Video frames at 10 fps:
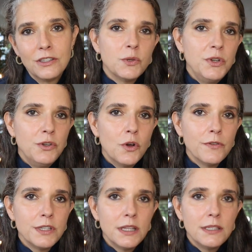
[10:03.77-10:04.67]
So when you go
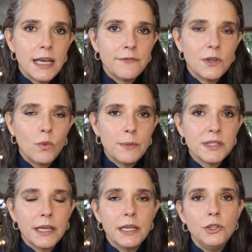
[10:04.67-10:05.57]
over to the Dafna
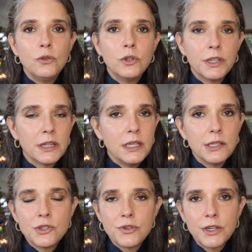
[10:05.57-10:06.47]
website and you look at the
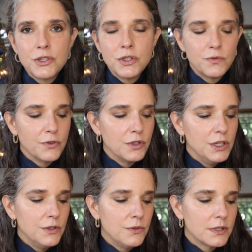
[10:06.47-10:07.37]
instructions for
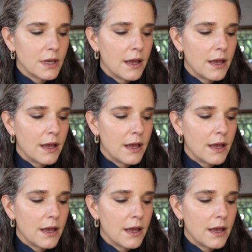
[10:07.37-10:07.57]
use,